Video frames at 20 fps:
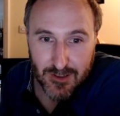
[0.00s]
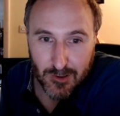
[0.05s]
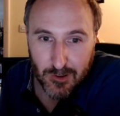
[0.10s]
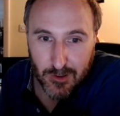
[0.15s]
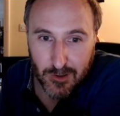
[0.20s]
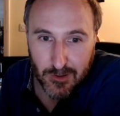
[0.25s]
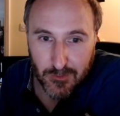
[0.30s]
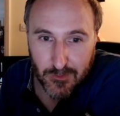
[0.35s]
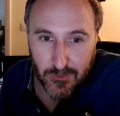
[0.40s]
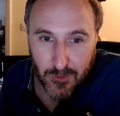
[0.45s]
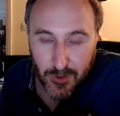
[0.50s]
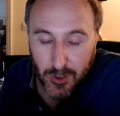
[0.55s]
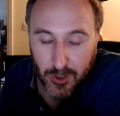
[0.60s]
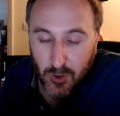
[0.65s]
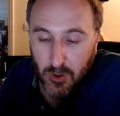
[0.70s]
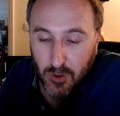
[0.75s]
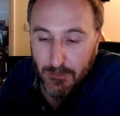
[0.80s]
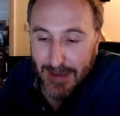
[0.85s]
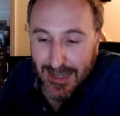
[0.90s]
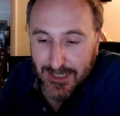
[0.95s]
for the
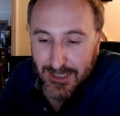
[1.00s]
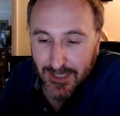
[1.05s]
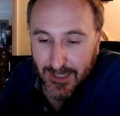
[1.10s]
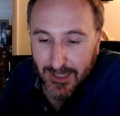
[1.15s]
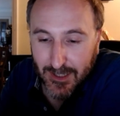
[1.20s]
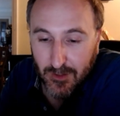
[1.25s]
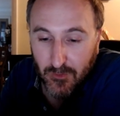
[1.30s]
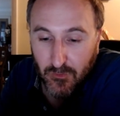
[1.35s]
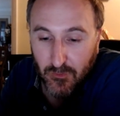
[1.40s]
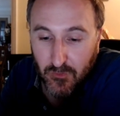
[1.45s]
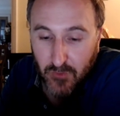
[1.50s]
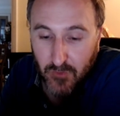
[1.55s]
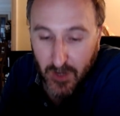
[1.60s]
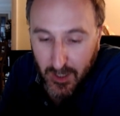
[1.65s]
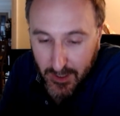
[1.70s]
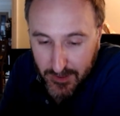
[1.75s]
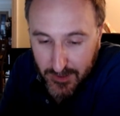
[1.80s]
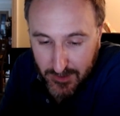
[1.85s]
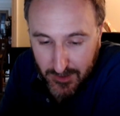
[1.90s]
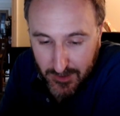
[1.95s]
Chromatic
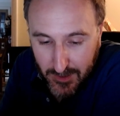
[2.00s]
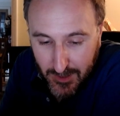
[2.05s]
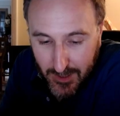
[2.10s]
first.